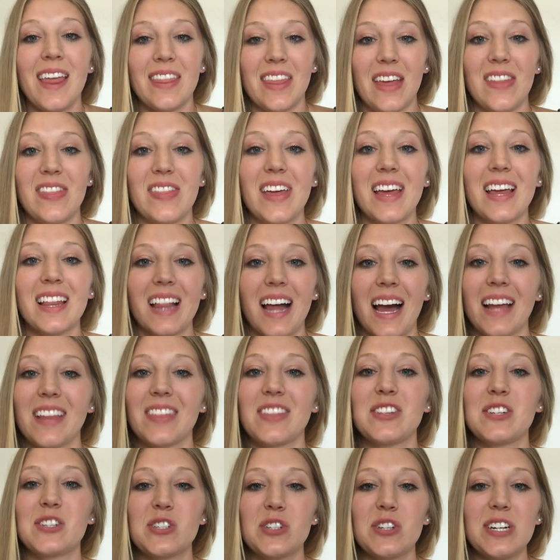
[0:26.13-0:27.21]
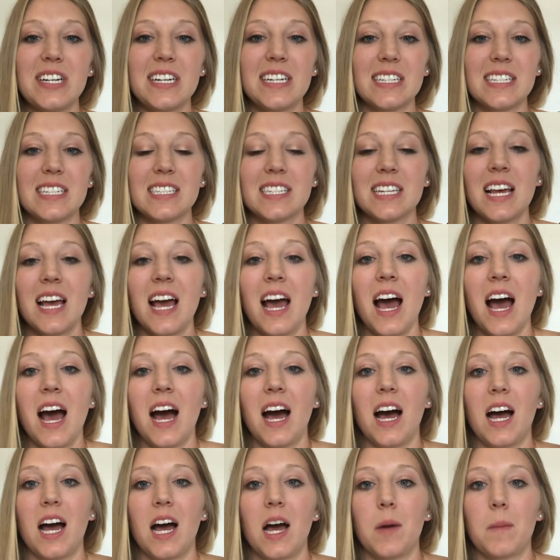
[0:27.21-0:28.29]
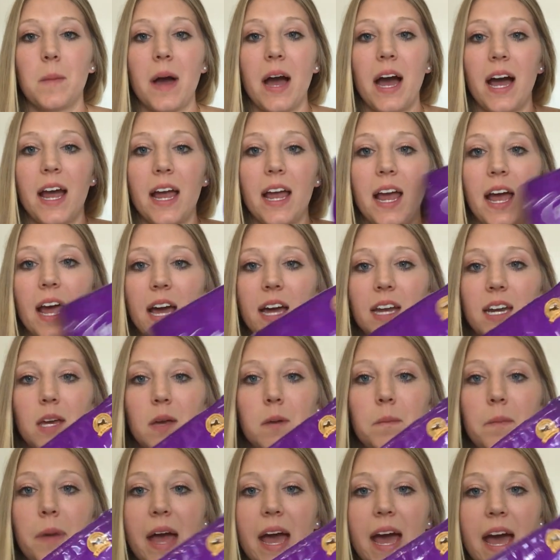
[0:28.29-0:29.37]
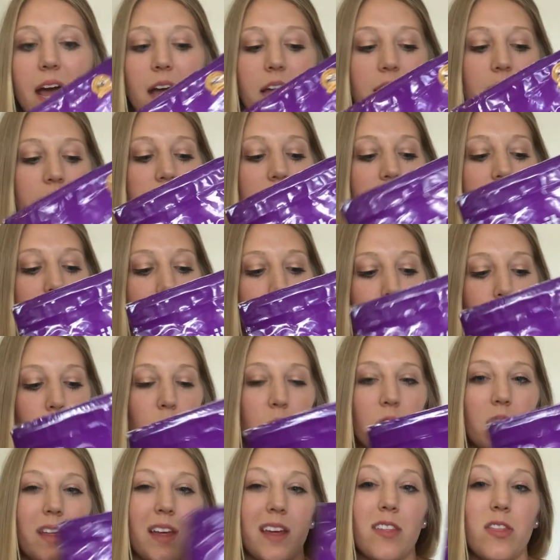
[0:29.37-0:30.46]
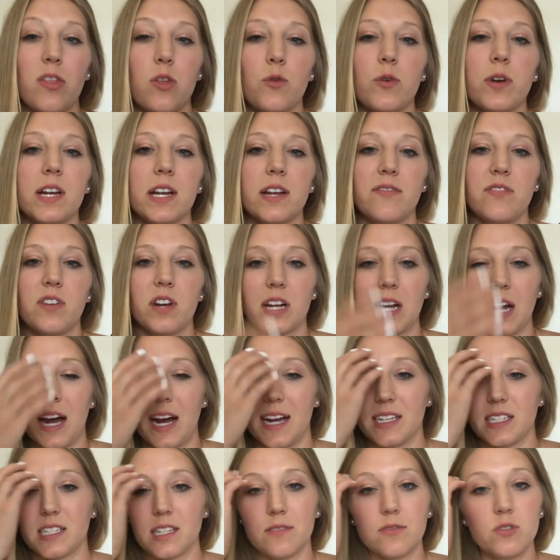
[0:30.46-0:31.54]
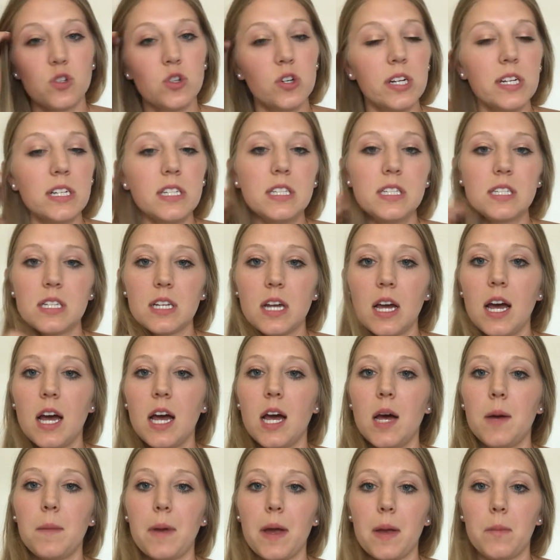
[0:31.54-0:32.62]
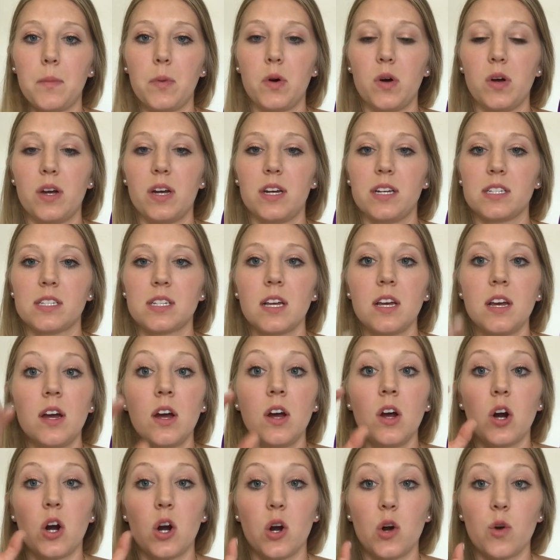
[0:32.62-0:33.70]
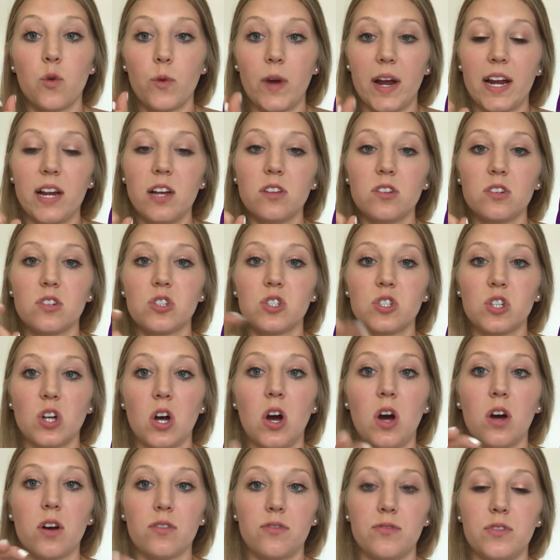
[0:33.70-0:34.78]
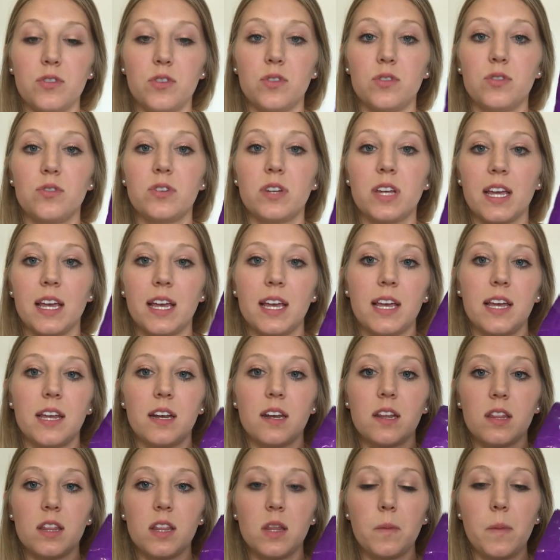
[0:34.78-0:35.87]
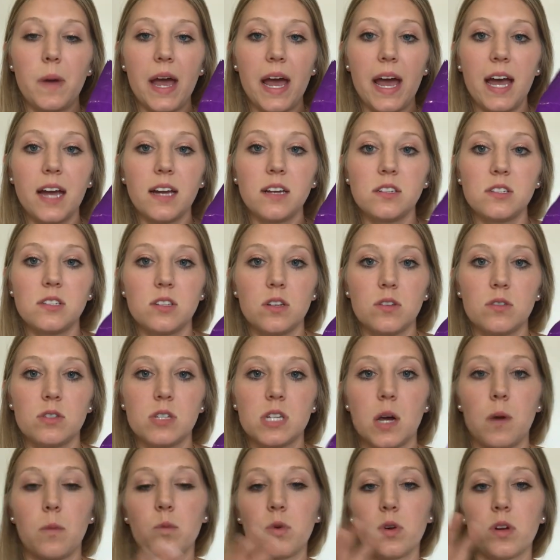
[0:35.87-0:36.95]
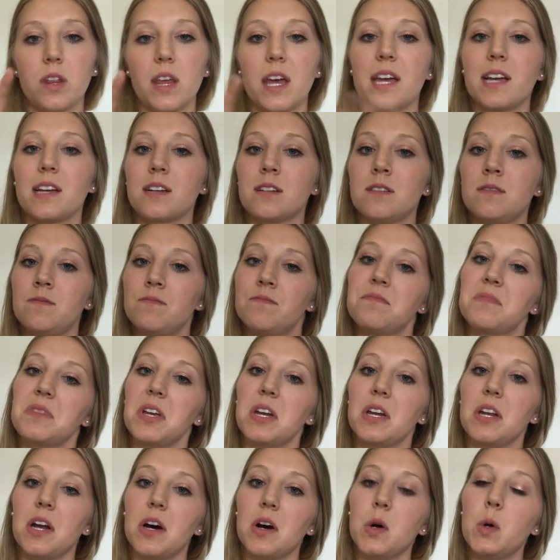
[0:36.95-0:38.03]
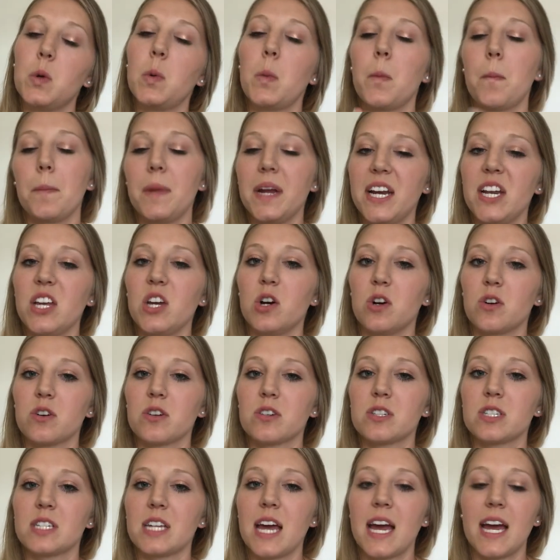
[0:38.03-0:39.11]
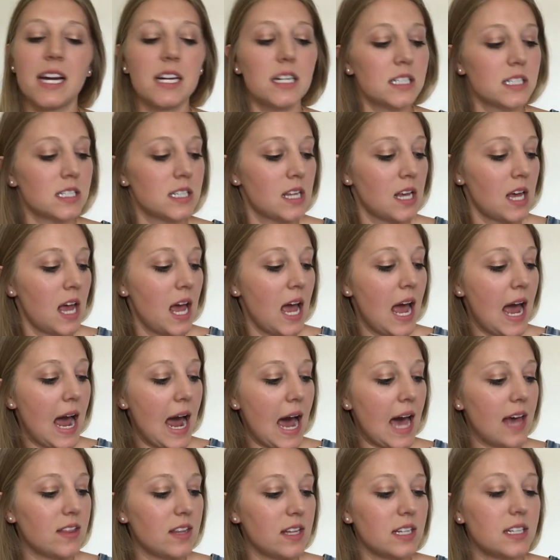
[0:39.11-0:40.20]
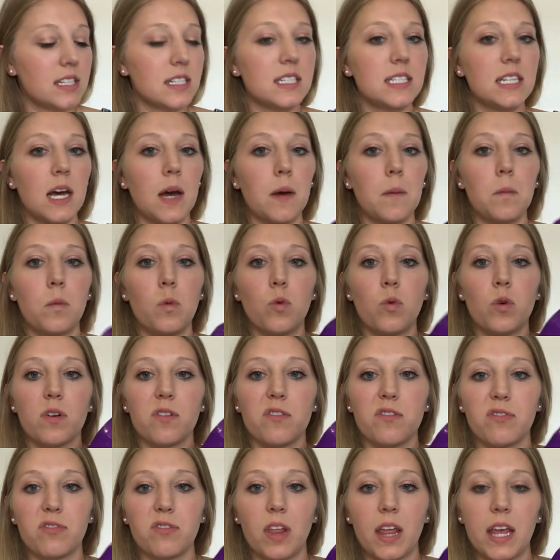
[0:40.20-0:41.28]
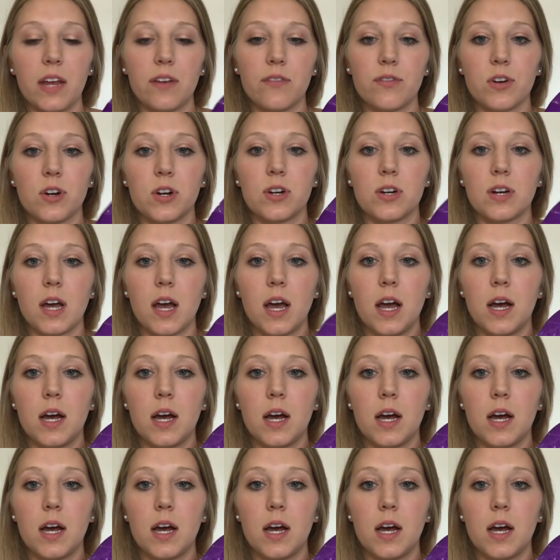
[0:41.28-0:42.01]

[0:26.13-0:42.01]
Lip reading: that they like the treats. I had a bag and then I put like three different kinds of treats. I put her regular dog food in the bag. So some were like, you know, mediocre snacks, and then some were flavored,